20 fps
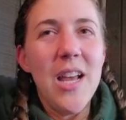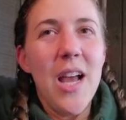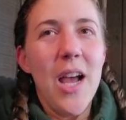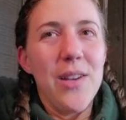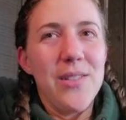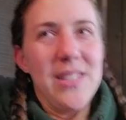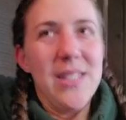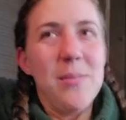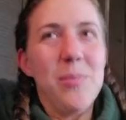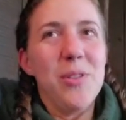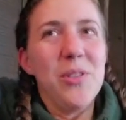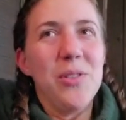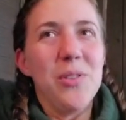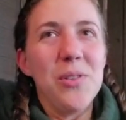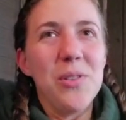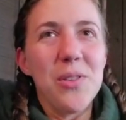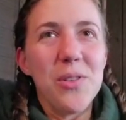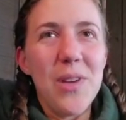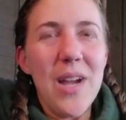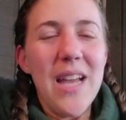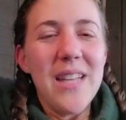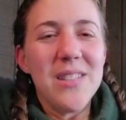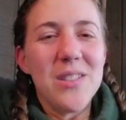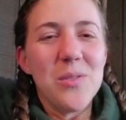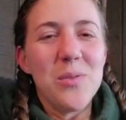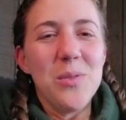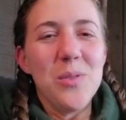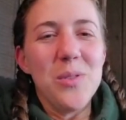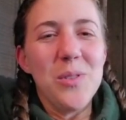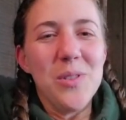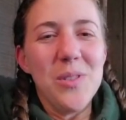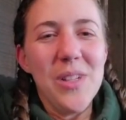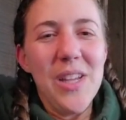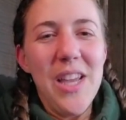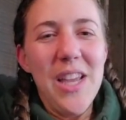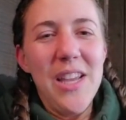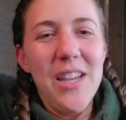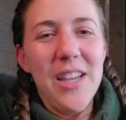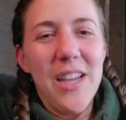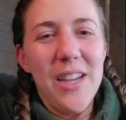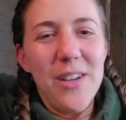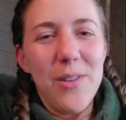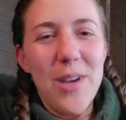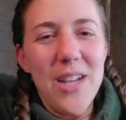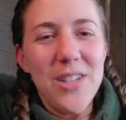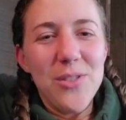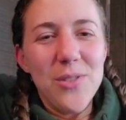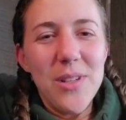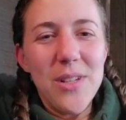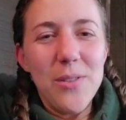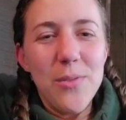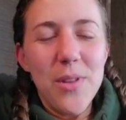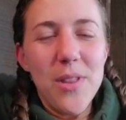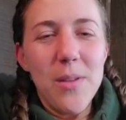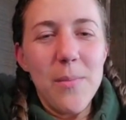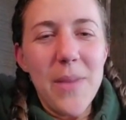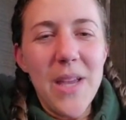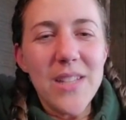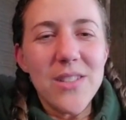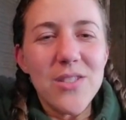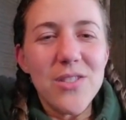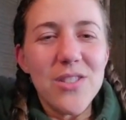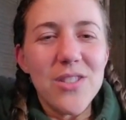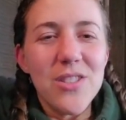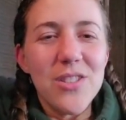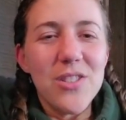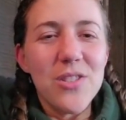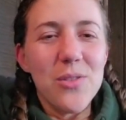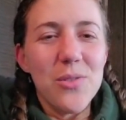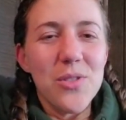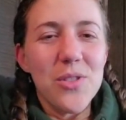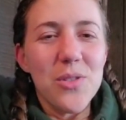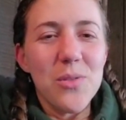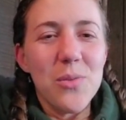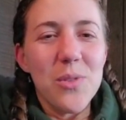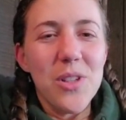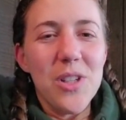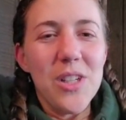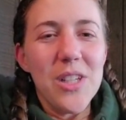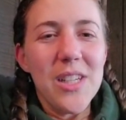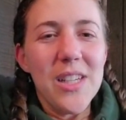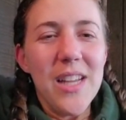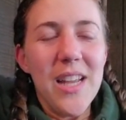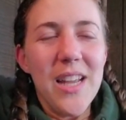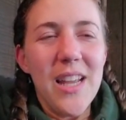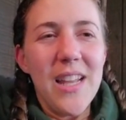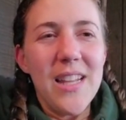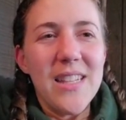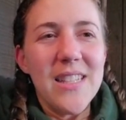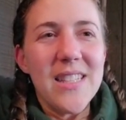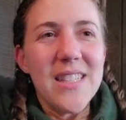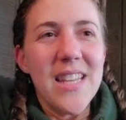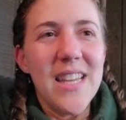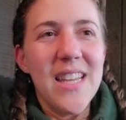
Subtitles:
I was able to go to grad school. I graduated with a master's in social work, and